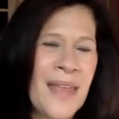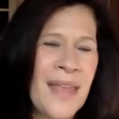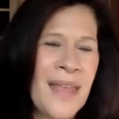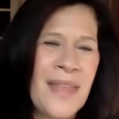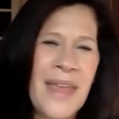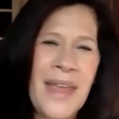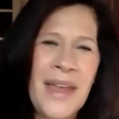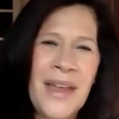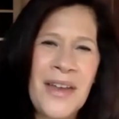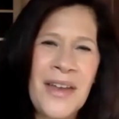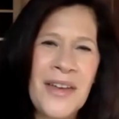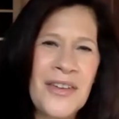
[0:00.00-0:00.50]

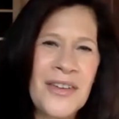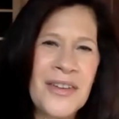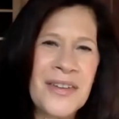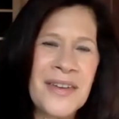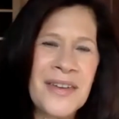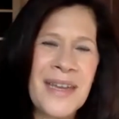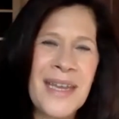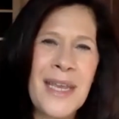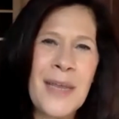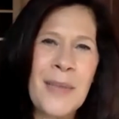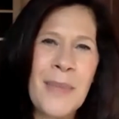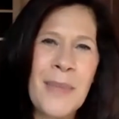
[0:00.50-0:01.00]
they can
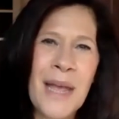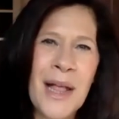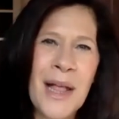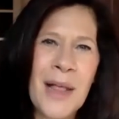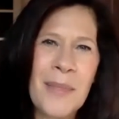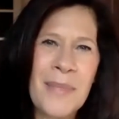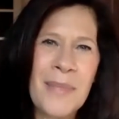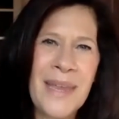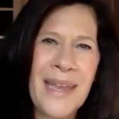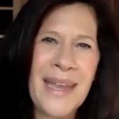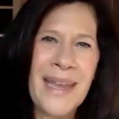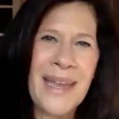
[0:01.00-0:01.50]
just
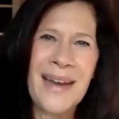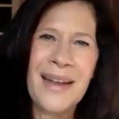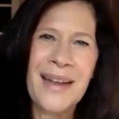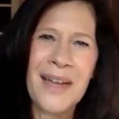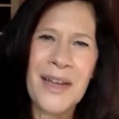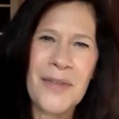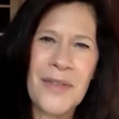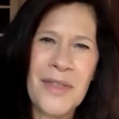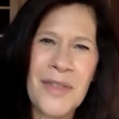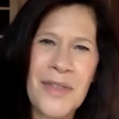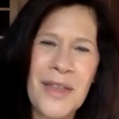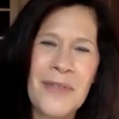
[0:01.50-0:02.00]
email me and I'll
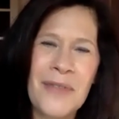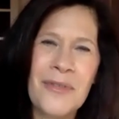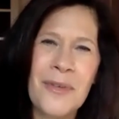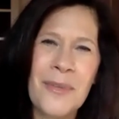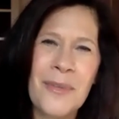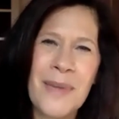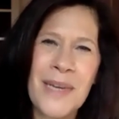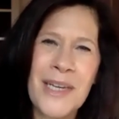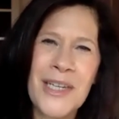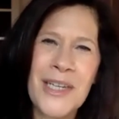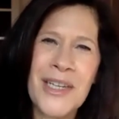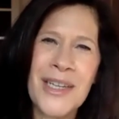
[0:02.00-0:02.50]
give you the
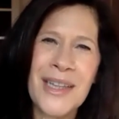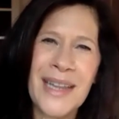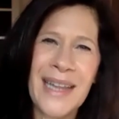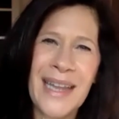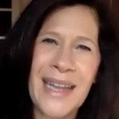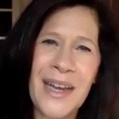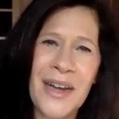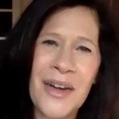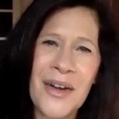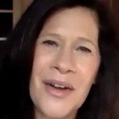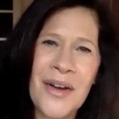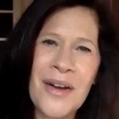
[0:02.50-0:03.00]
information
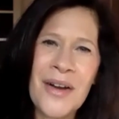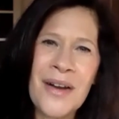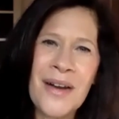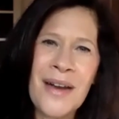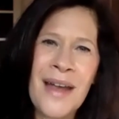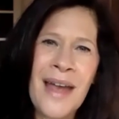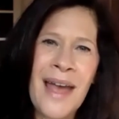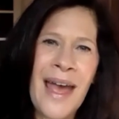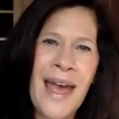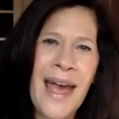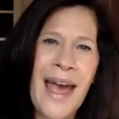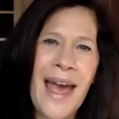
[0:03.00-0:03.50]
later.
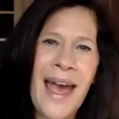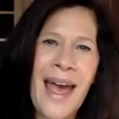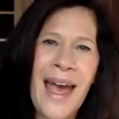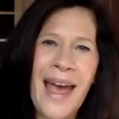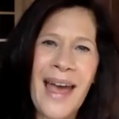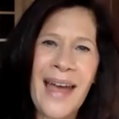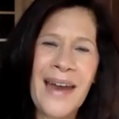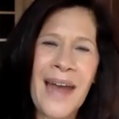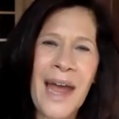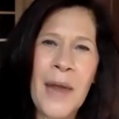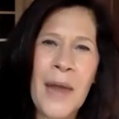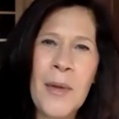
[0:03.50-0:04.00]

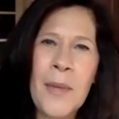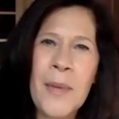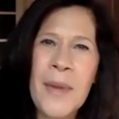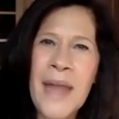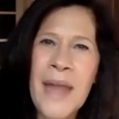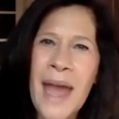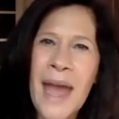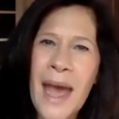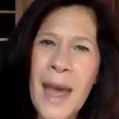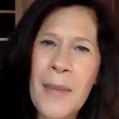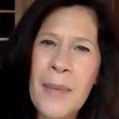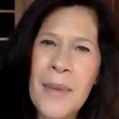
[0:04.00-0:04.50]
And I would be
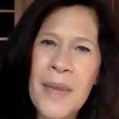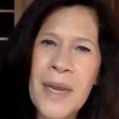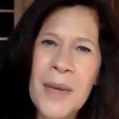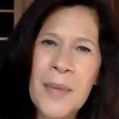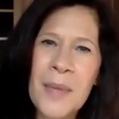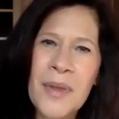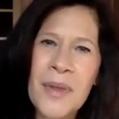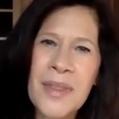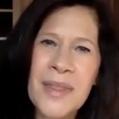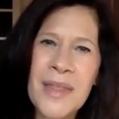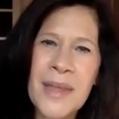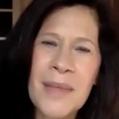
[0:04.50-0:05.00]
happy to
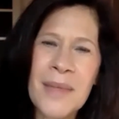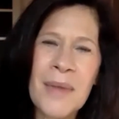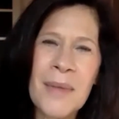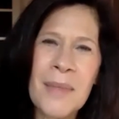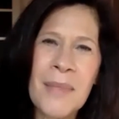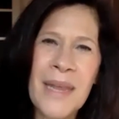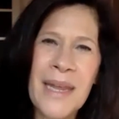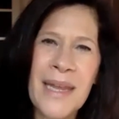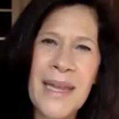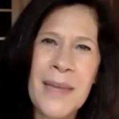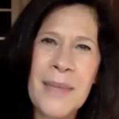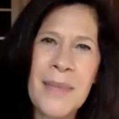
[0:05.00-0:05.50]
put them on
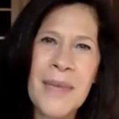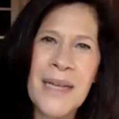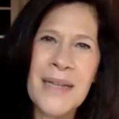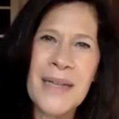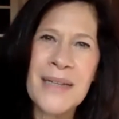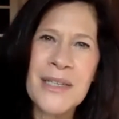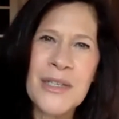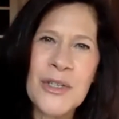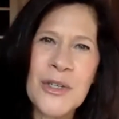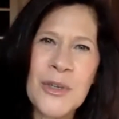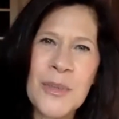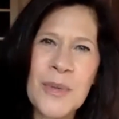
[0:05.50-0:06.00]
my email
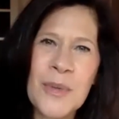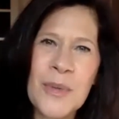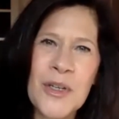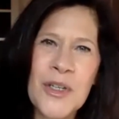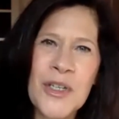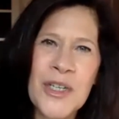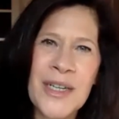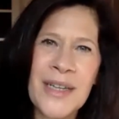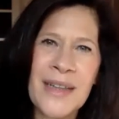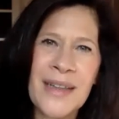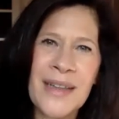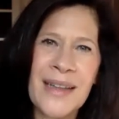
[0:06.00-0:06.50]
distribution